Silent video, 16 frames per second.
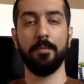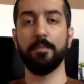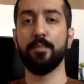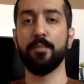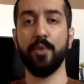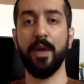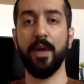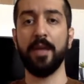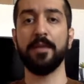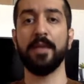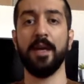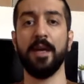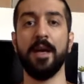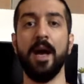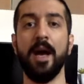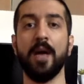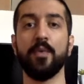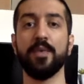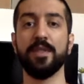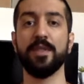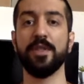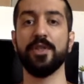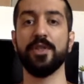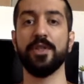brain data
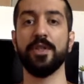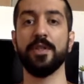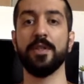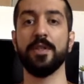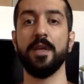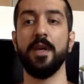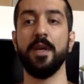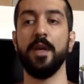acquisitions